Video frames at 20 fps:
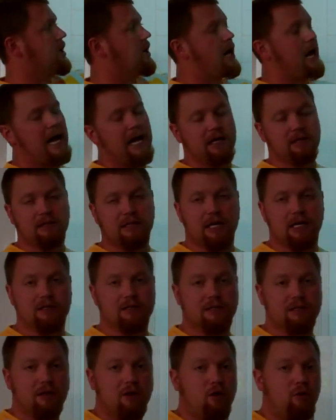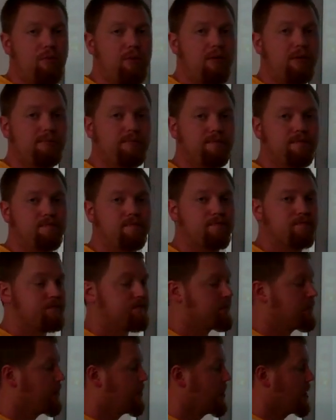and has that slope
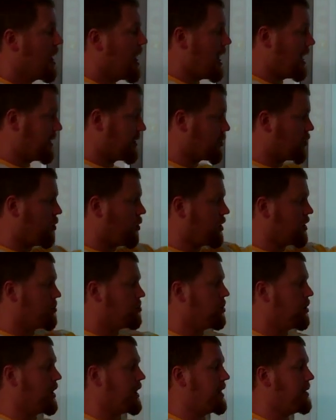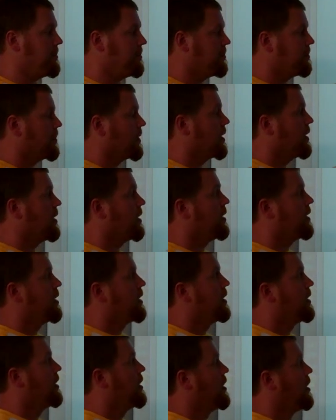on the coordinate plane?
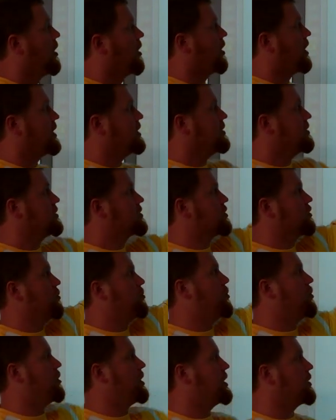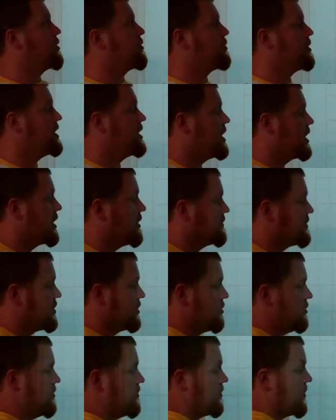Alright, so point 3, negative
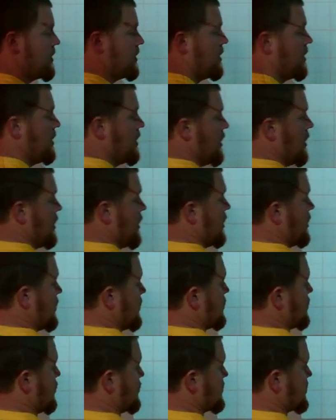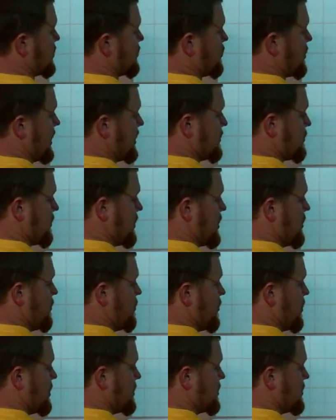2, go to the right 3,
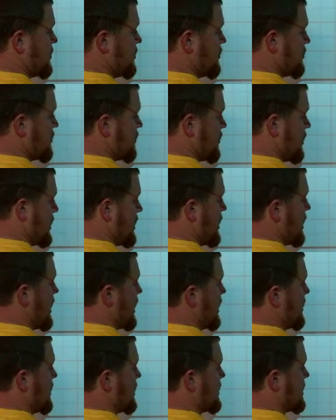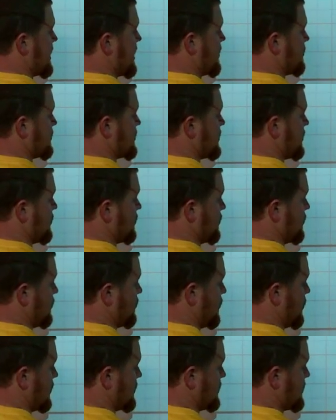1, 2, 3, and then down 2,
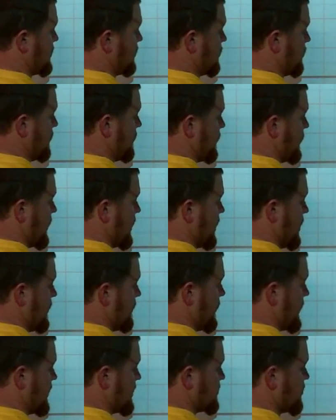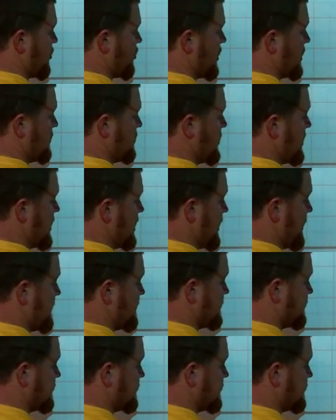1, 2. There's point P.